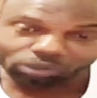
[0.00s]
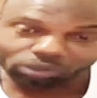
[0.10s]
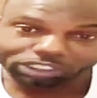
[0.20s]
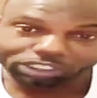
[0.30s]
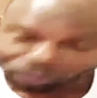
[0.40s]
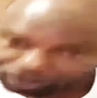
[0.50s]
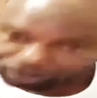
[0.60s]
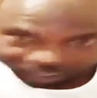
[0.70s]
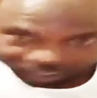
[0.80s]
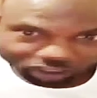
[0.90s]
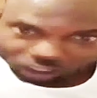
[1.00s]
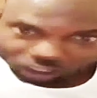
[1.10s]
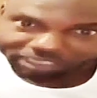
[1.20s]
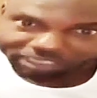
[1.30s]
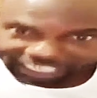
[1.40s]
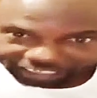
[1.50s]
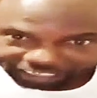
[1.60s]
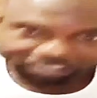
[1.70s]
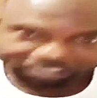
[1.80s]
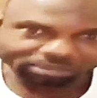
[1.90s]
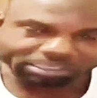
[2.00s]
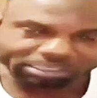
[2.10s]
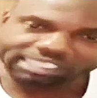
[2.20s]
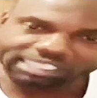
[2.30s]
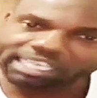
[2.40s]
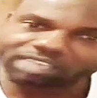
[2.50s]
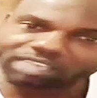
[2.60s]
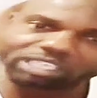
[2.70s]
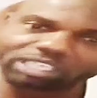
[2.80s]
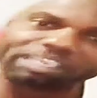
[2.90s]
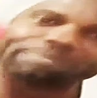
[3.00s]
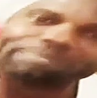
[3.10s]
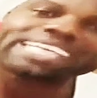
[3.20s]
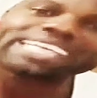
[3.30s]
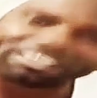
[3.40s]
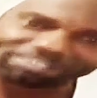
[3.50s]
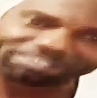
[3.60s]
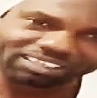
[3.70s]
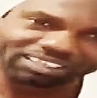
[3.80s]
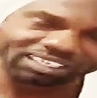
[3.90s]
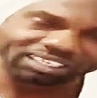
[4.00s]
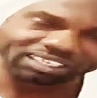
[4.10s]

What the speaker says: And when me done it, me let you go and make you live. Me say, dog, look here, me have my knife.